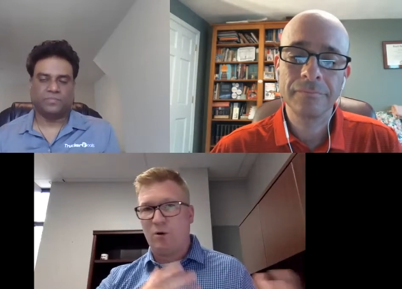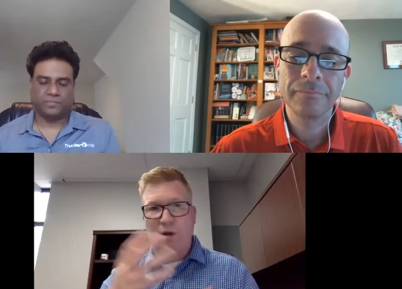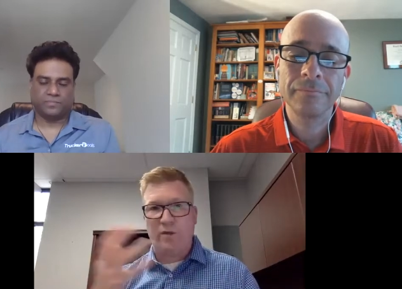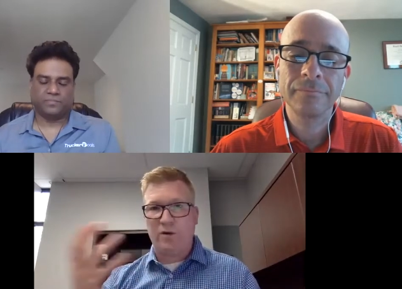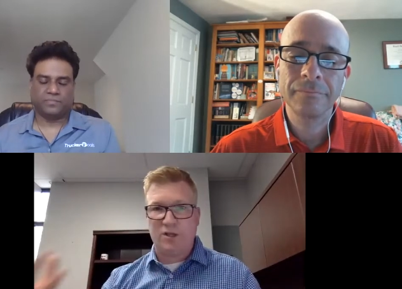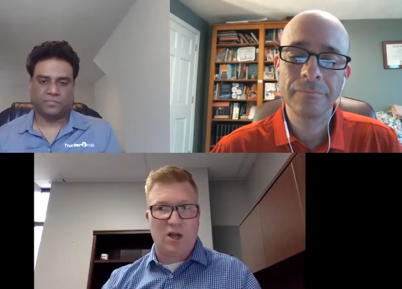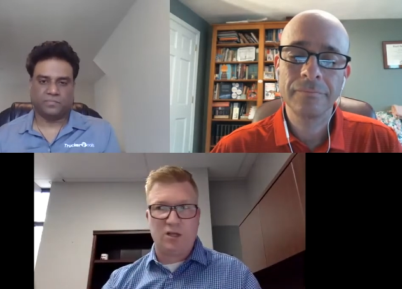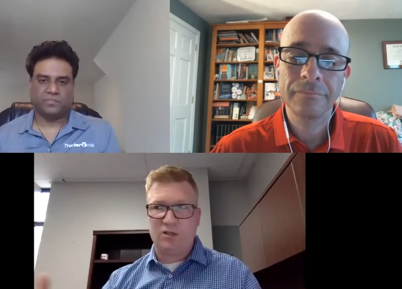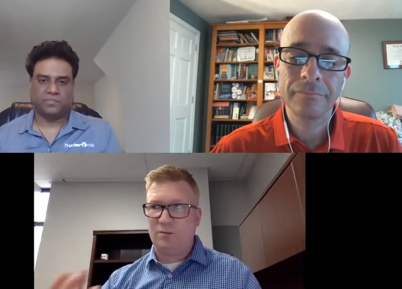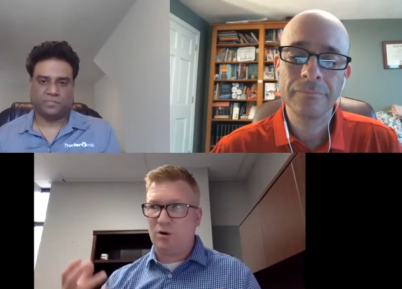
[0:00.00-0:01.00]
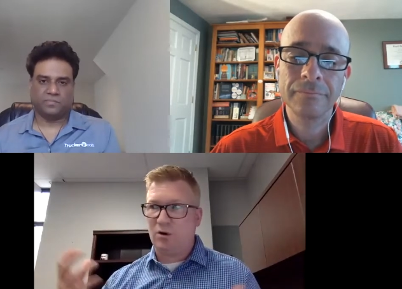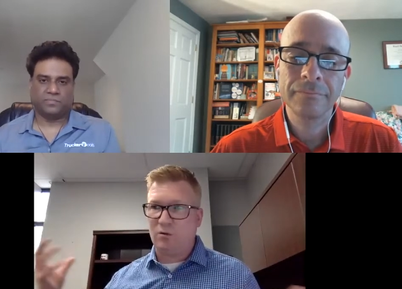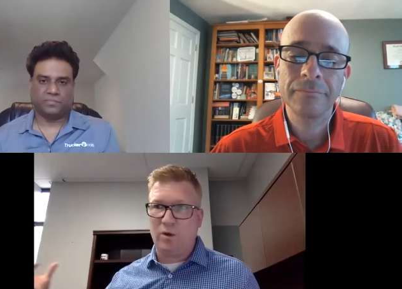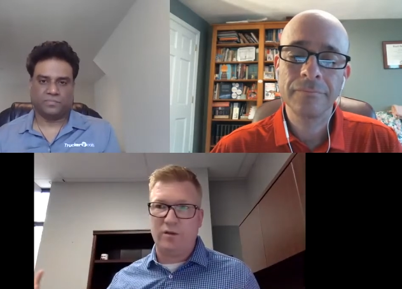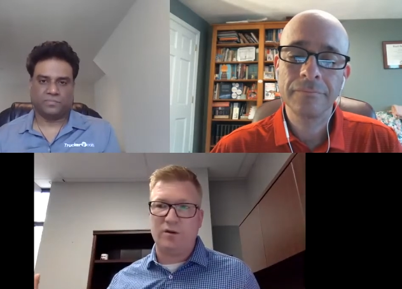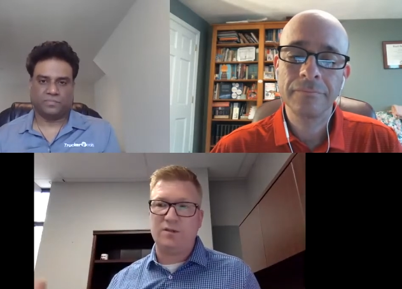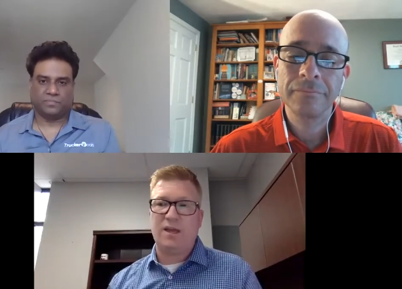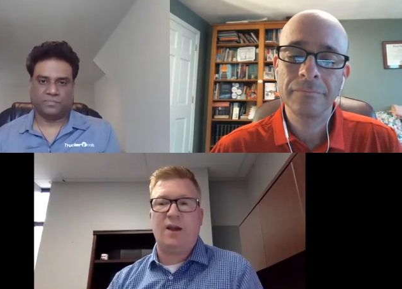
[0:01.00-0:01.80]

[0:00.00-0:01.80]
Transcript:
Speaker 1: whether it's a customer or whether it's a